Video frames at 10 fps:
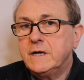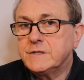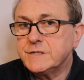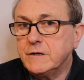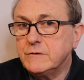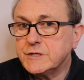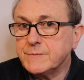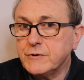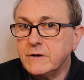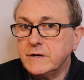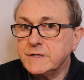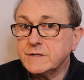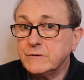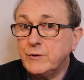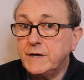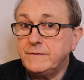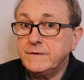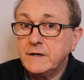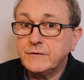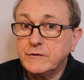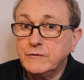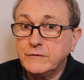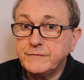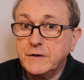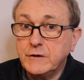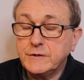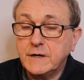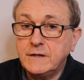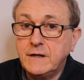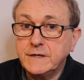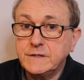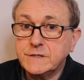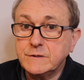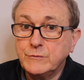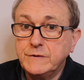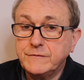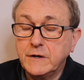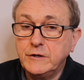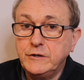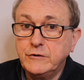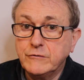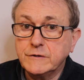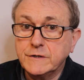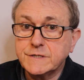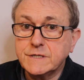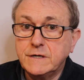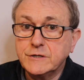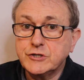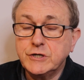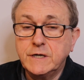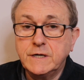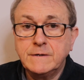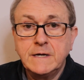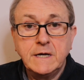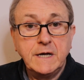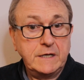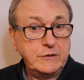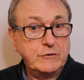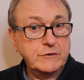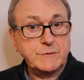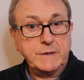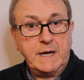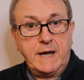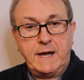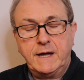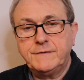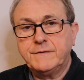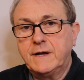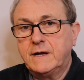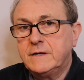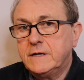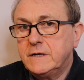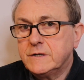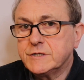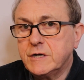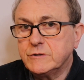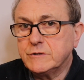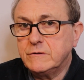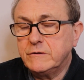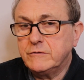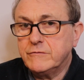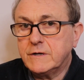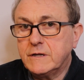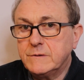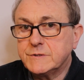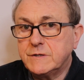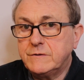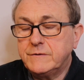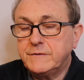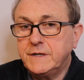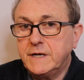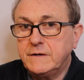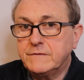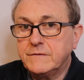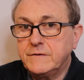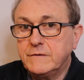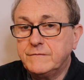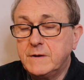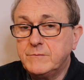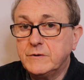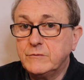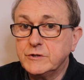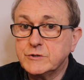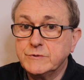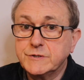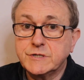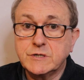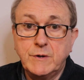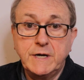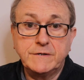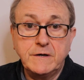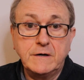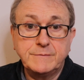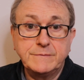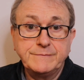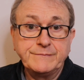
it's no surprise that when the North Node aligned with Uranus last year, and of course we had that total lunar eclipse on the 8th of November, which was squared up,